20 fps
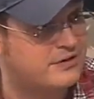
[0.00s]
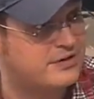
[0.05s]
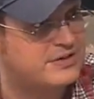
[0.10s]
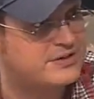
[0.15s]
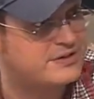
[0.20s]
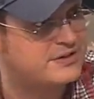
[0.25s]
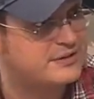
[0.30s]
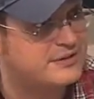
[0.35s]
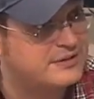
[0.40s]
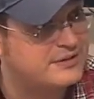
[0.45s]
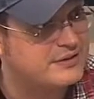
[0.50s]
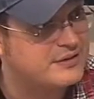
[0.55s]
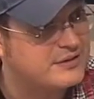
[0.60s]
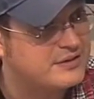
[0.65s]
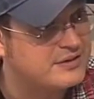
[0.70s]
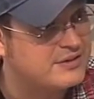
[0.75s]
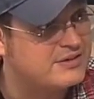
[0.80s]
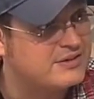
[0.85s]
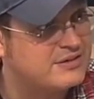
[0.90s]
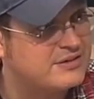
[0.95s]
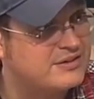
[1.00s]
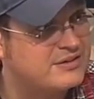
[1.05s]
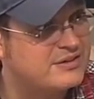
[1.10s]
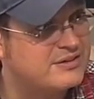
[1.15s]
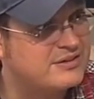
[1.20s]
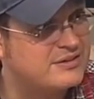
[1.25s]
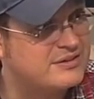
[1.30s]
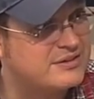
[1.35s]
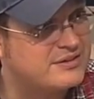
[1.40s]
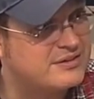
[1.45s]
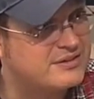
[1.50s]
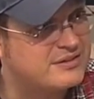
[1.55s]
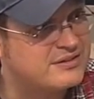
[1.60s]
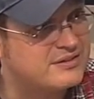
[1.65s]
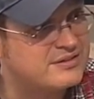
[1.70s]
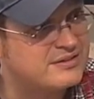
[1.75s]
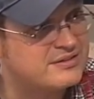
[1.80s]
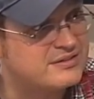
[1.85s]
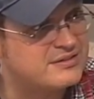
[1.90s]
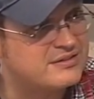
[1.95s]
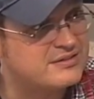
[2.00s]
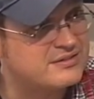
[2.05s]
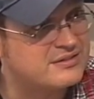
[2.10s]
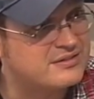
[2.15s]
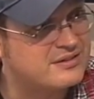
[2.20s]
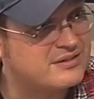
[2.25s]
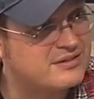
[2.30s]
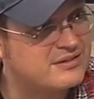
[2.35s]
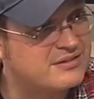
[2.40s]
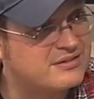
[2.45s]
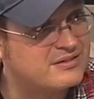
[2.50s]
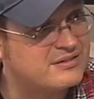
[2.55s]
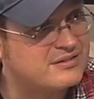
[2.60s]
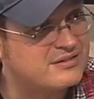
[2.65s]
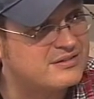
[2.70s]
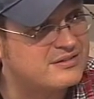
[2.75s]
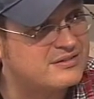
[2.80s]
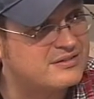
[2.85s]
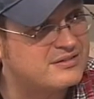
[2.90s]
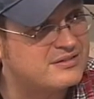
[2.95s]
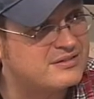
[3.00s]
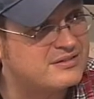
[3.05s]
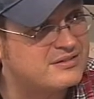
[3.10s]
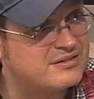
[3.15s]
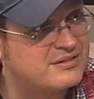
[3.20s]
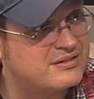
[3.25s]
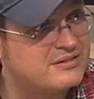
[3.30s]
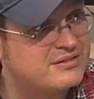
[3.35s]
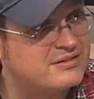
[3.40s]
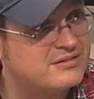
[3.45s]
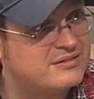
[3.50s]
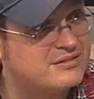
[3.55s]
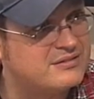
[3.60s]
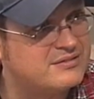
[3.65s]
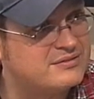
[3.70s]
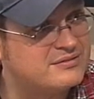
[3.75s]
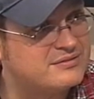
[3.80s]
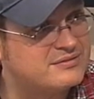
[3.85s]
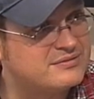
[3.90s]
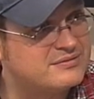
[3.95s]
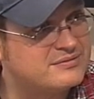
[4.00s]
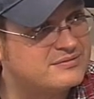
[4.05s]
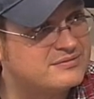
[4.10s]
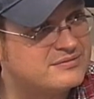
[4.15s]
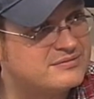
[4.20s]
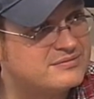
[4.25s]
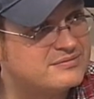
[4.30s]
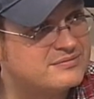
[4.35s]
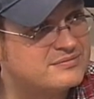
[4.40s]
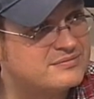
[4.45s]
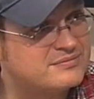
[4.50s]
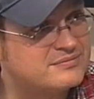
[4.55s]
(silent)